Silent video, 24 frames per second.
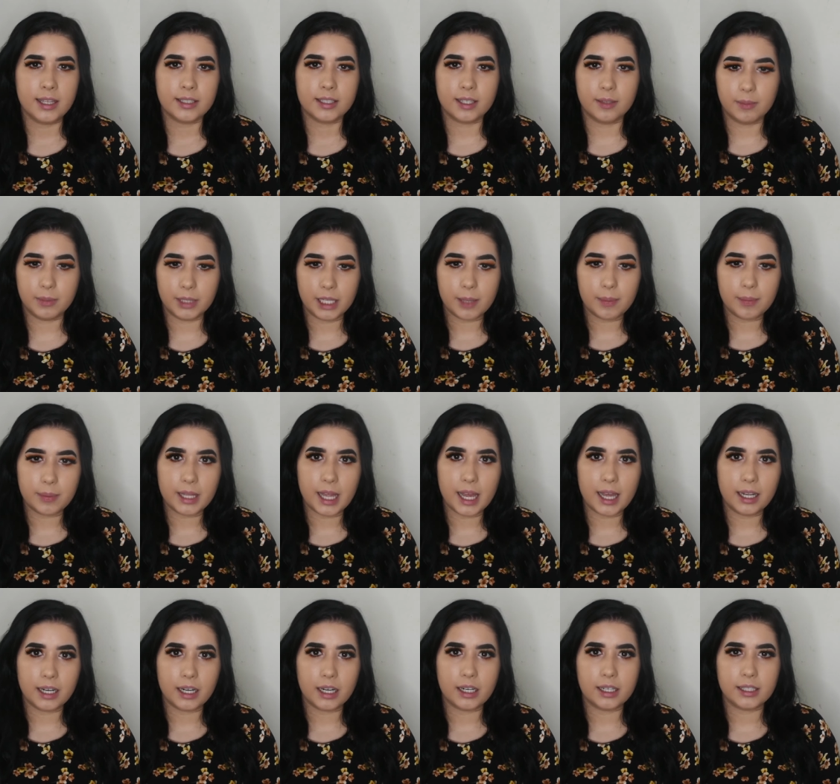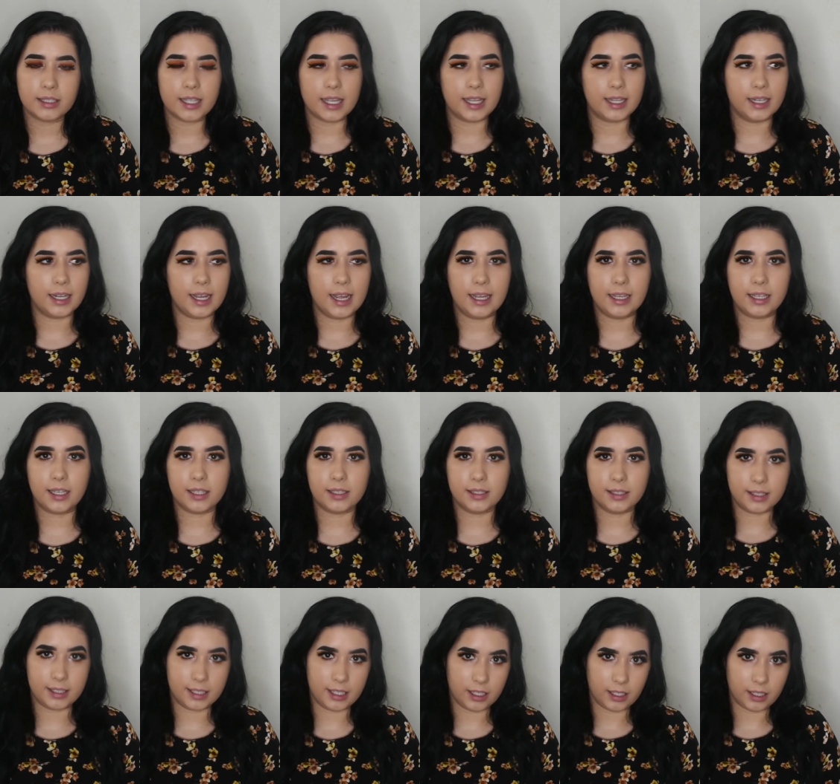some lip liners, and a
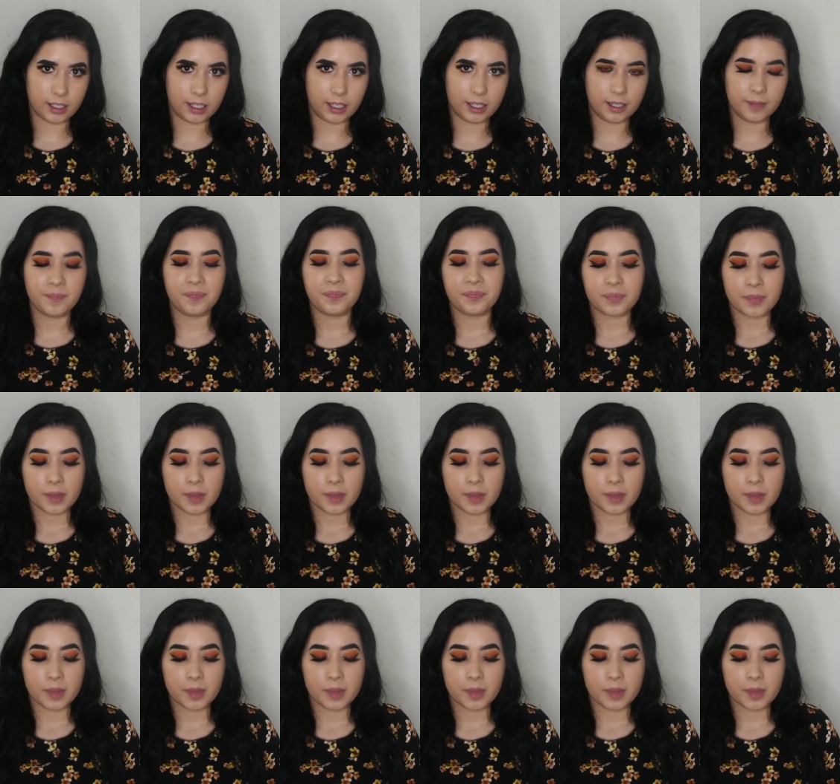concealer.